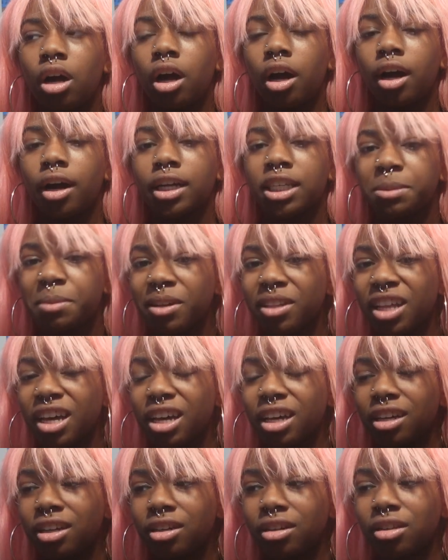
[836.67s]

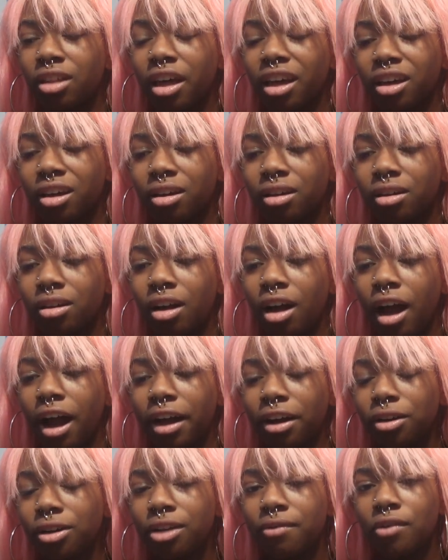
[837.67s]
I
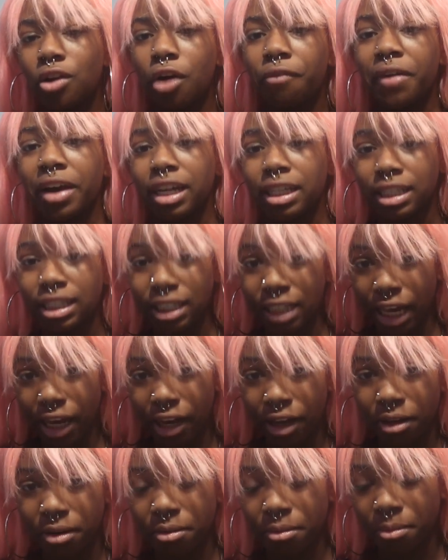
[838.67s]
don't even know if I could say
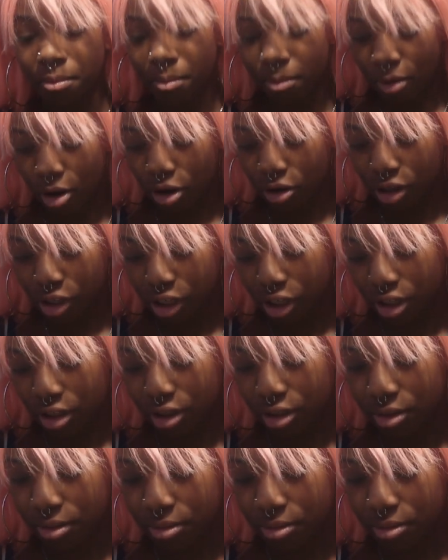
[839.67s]
it on here,